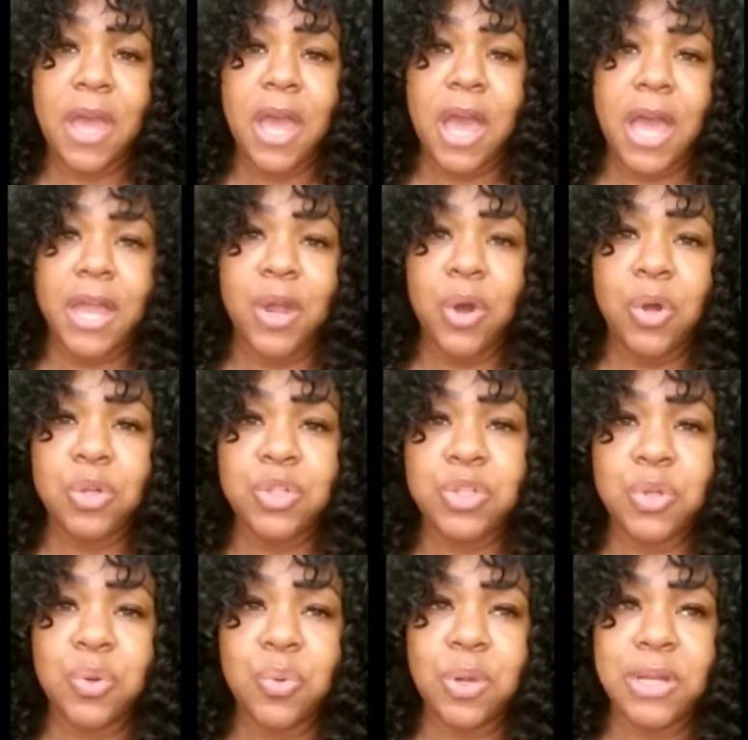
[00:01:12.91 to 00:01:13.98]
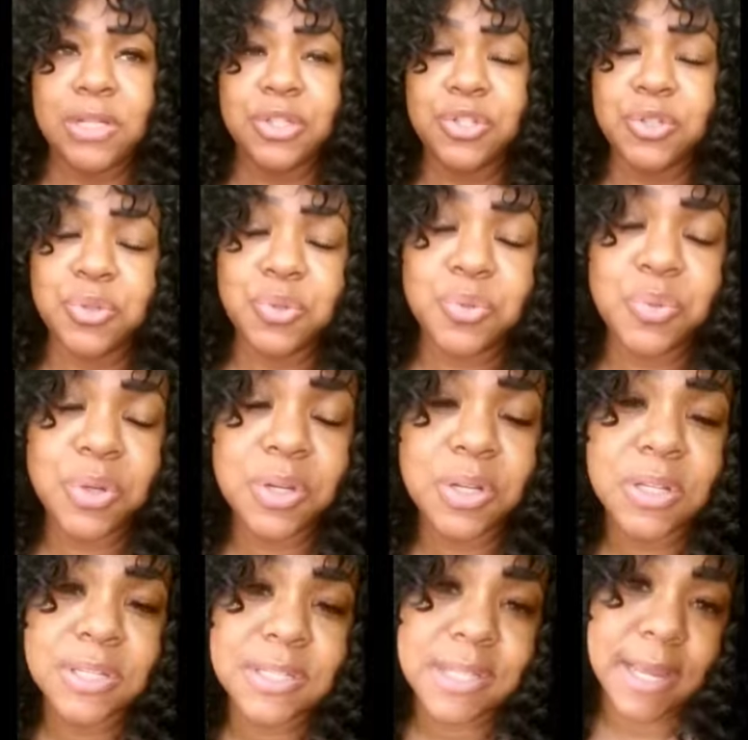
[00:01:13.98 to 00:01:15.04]
I also want to
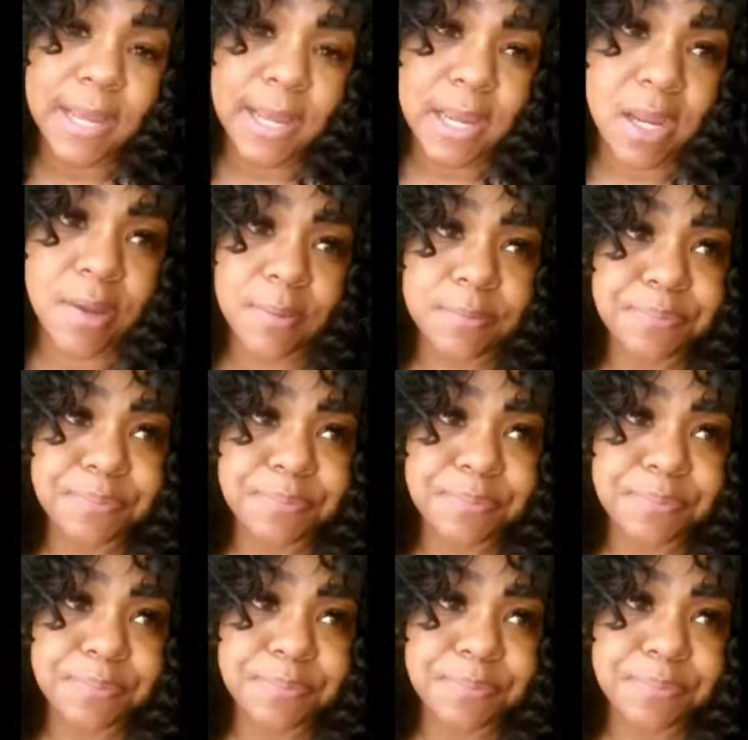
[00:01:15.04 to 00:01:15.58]
say